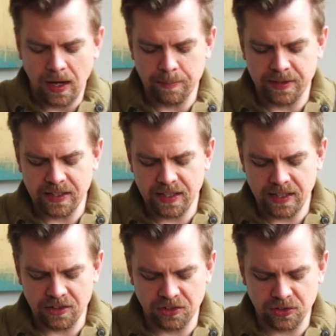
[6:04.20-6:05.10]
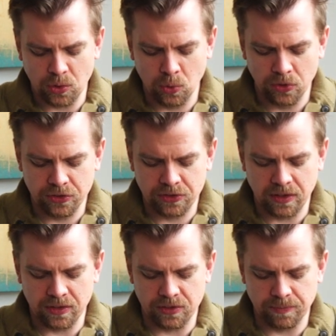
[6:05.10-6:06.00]
I'm thinking as it cools,
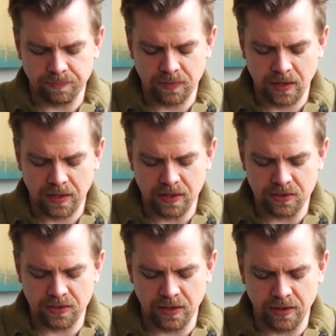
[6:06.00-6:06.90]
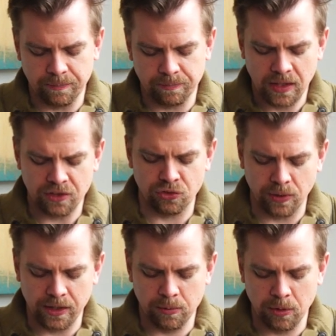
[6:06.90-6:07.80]
because it's
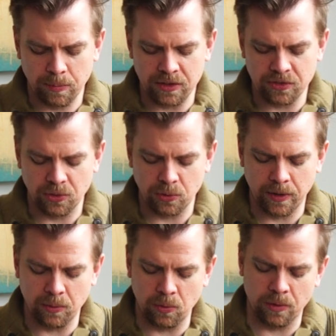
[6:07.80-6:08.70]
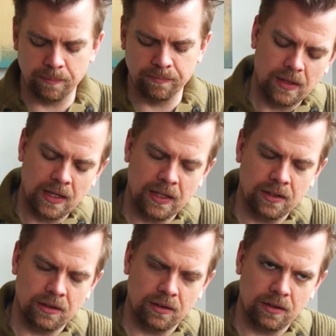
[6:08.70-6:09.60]
drinkable, but it's still quite warm.
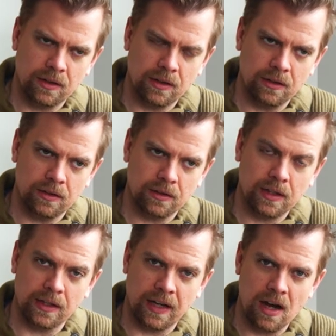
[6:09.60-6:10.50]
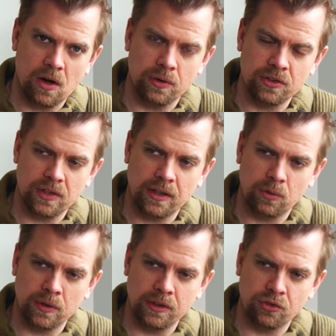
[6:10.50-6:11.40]
And the cacao is
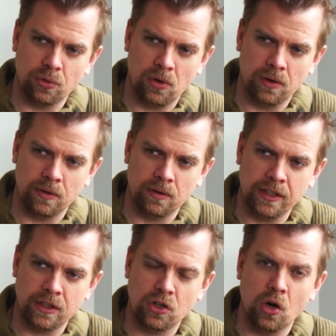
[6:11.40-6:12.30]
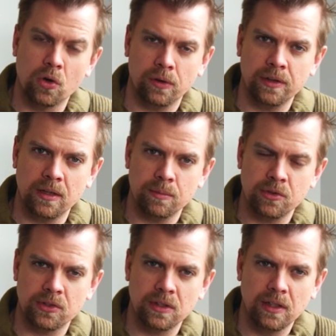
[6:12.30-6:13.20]
like really strong, like cocoa
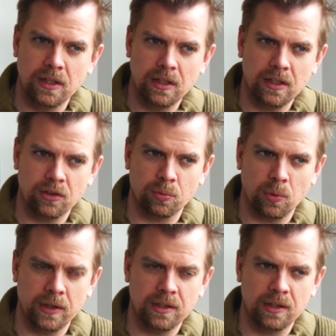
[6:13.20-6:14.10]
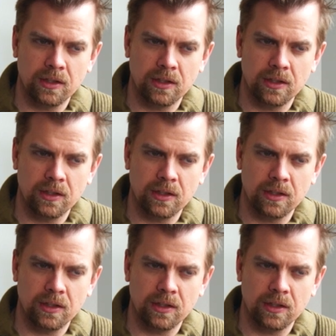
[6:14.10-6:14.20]
nibs is what